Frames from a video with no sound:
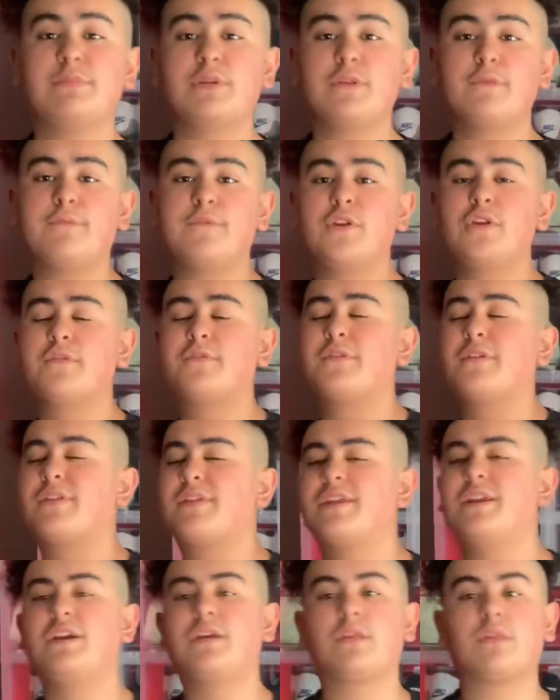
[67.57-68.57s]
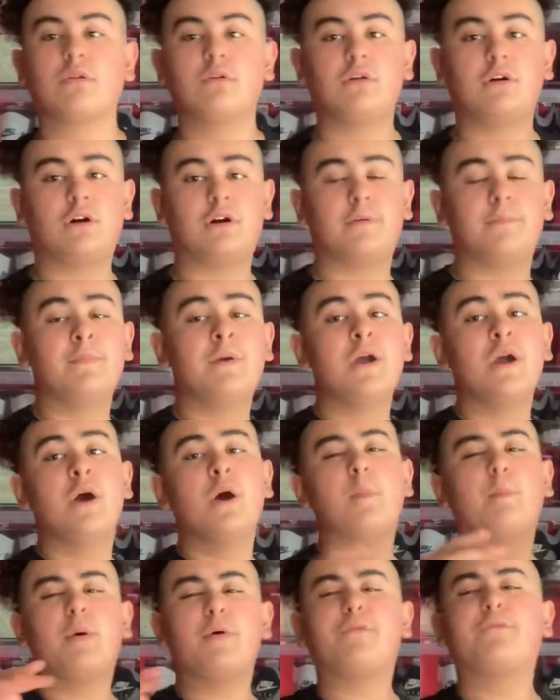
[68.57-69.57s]
be the video for today. So,
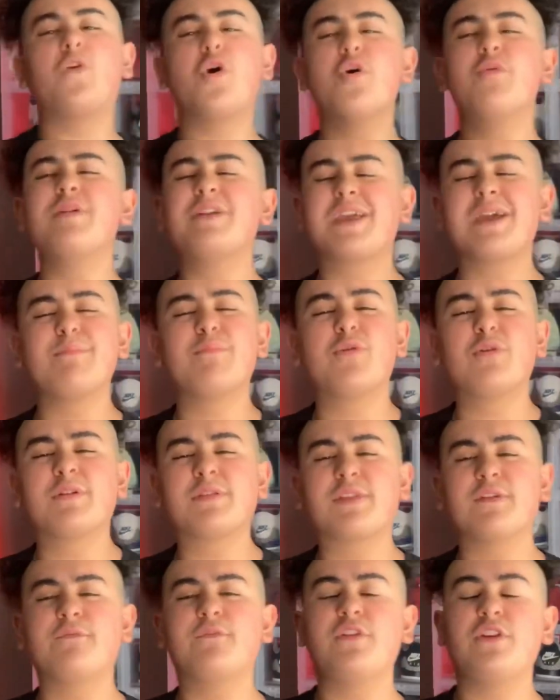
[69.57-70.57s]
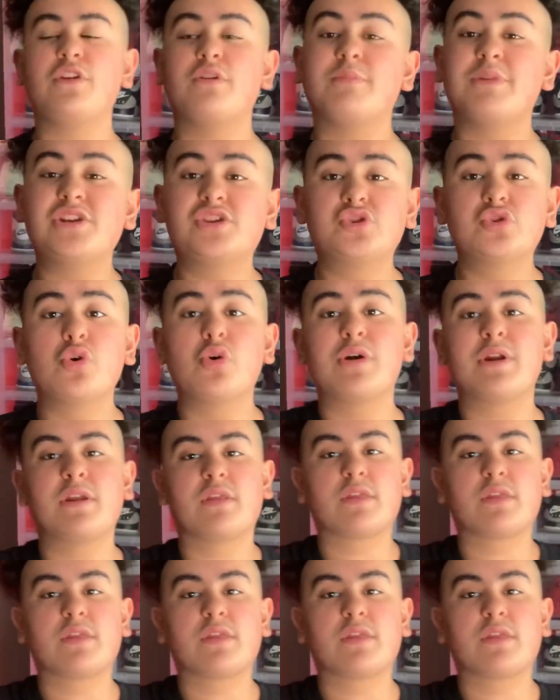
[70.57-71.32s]
before we get more into the video, make sure you go ahead and